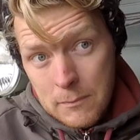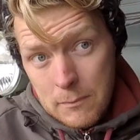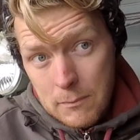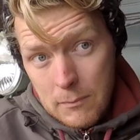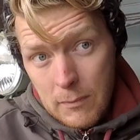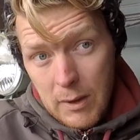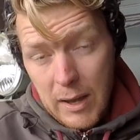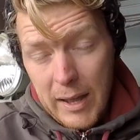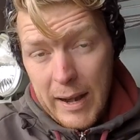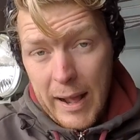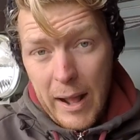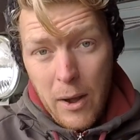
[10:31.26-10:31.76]

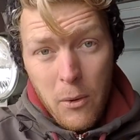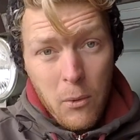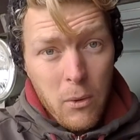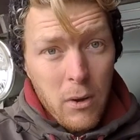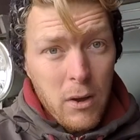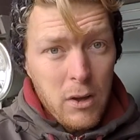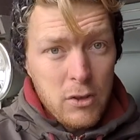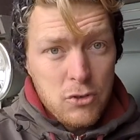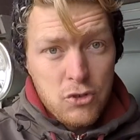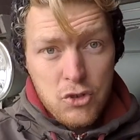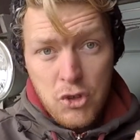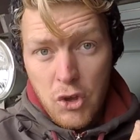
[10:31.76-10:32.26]
an
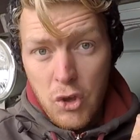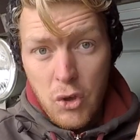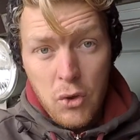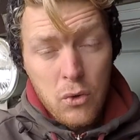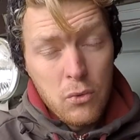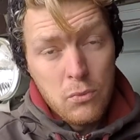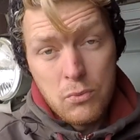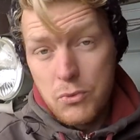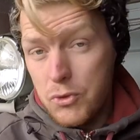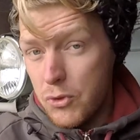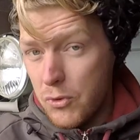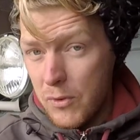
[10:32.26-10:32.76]
hour
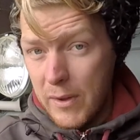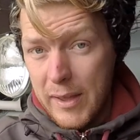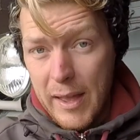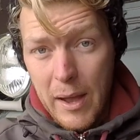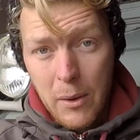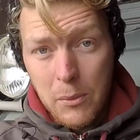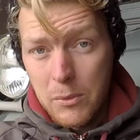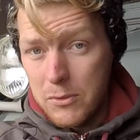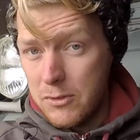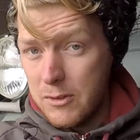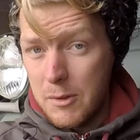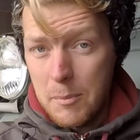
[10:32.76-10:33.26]
to 3
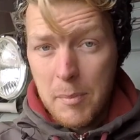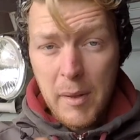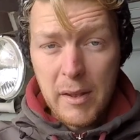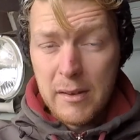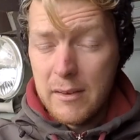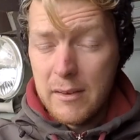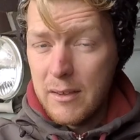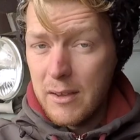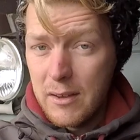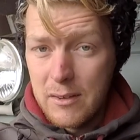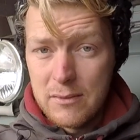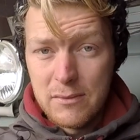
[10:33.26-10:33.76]
hours,
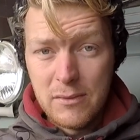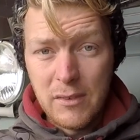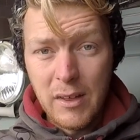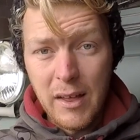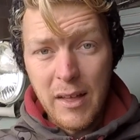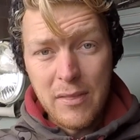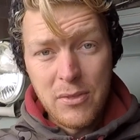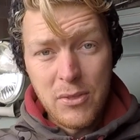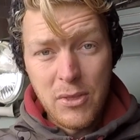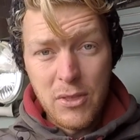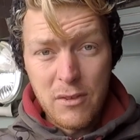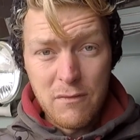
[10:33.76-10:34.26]
depending on the
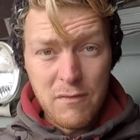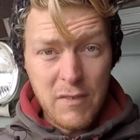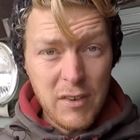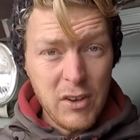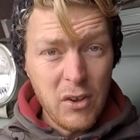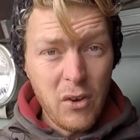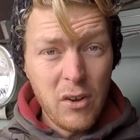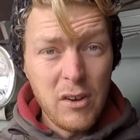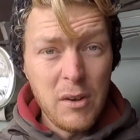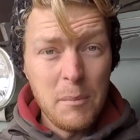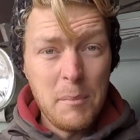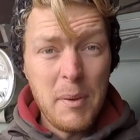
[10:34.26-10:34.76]
length of the video
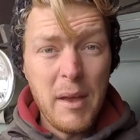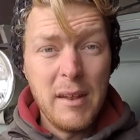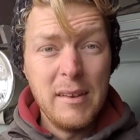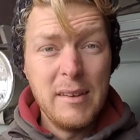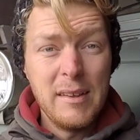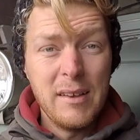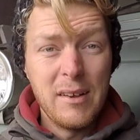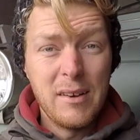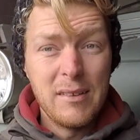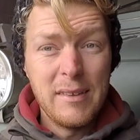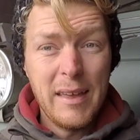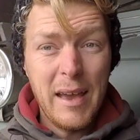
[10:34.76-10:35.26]
and depending
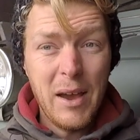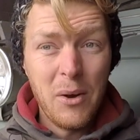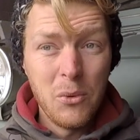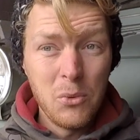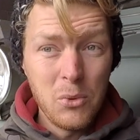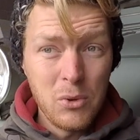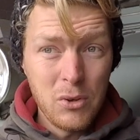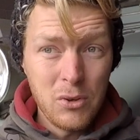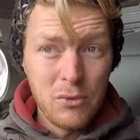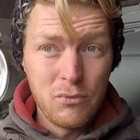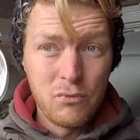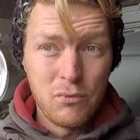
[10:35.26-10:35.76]
on how
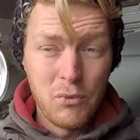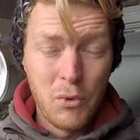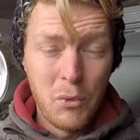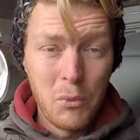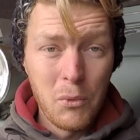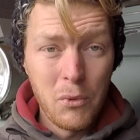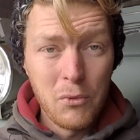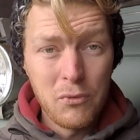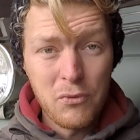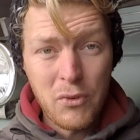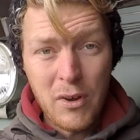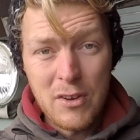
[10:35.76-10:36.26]
good
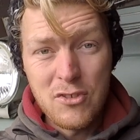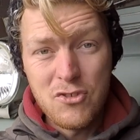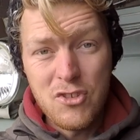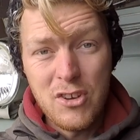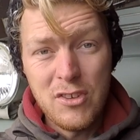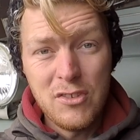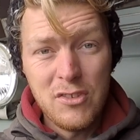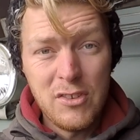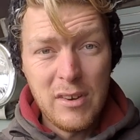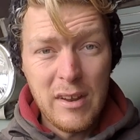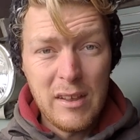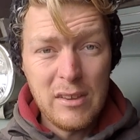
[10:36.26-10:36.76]
rural French
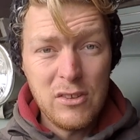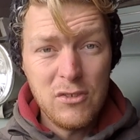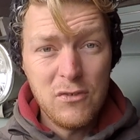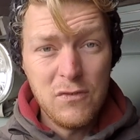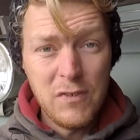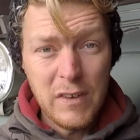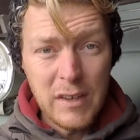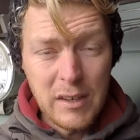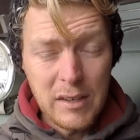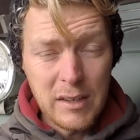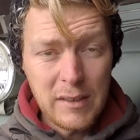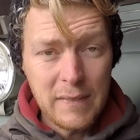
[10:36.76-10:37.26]
internet's
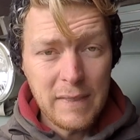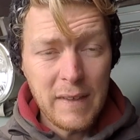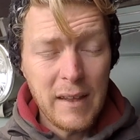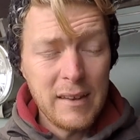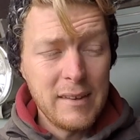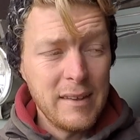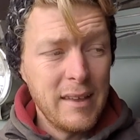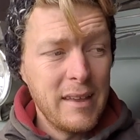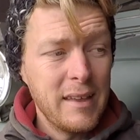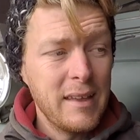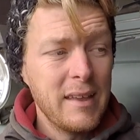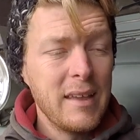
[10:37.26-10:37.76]
feeling that
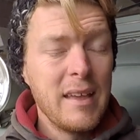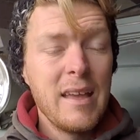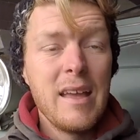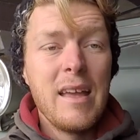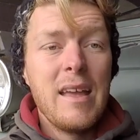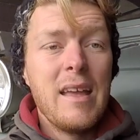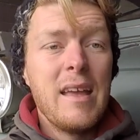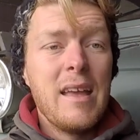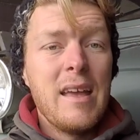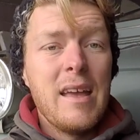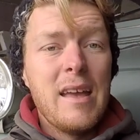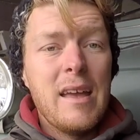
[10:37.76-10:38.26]
day.
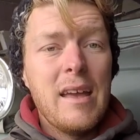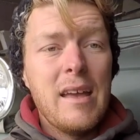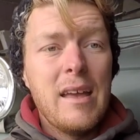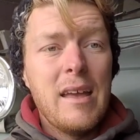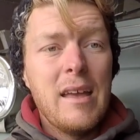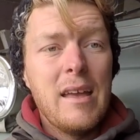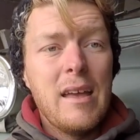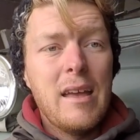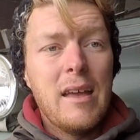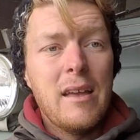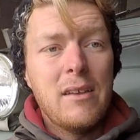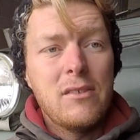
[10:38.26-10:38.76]

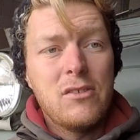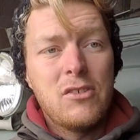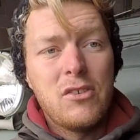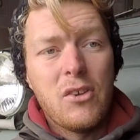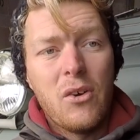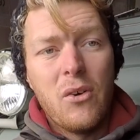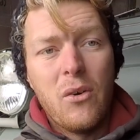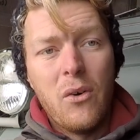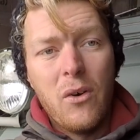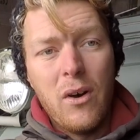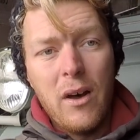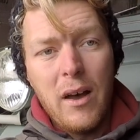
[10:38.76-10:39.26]

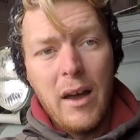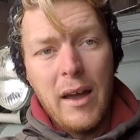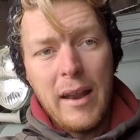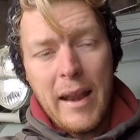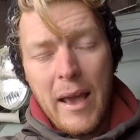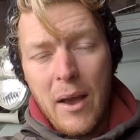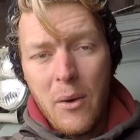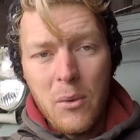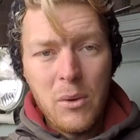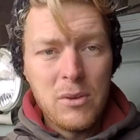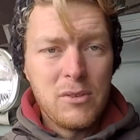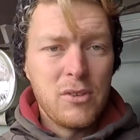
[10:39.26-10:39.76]
So an
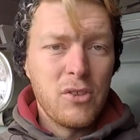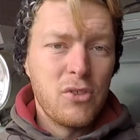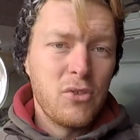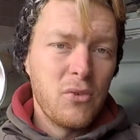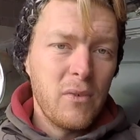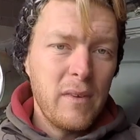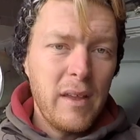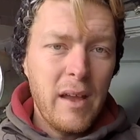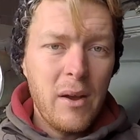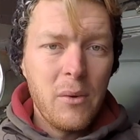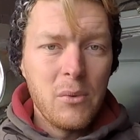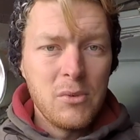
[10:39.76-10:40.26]
hour to
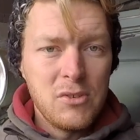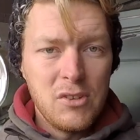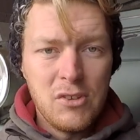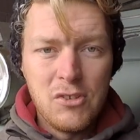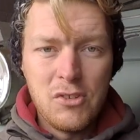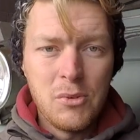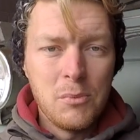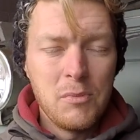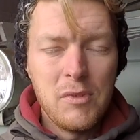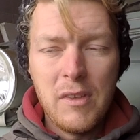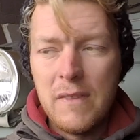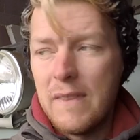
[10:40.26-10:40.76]
3 hours is
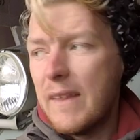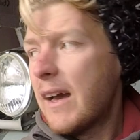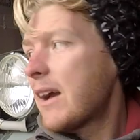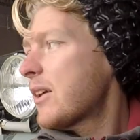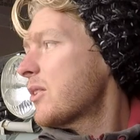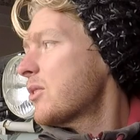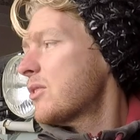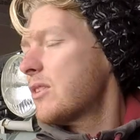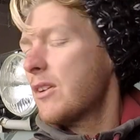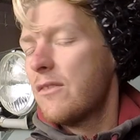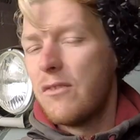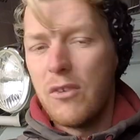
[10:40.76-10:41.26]
something that I
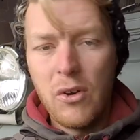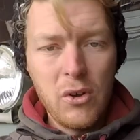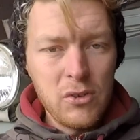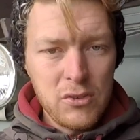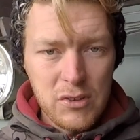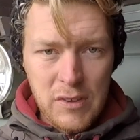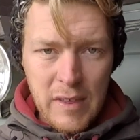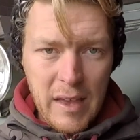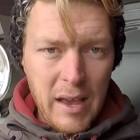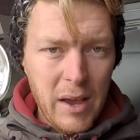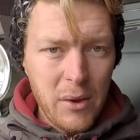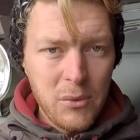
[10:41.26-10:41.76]
could devote to
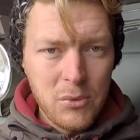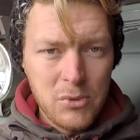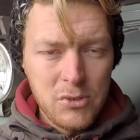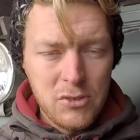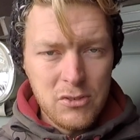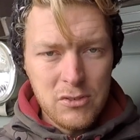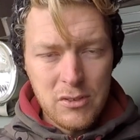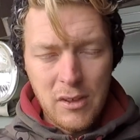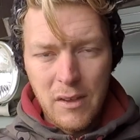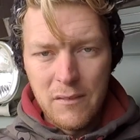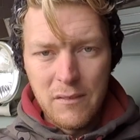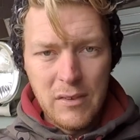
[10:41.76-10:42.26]
the
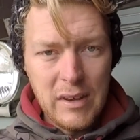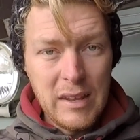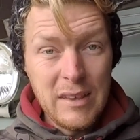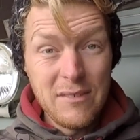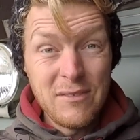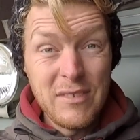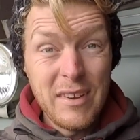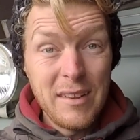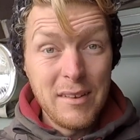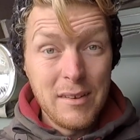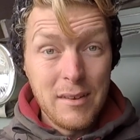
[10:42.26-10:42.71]
house of an evening.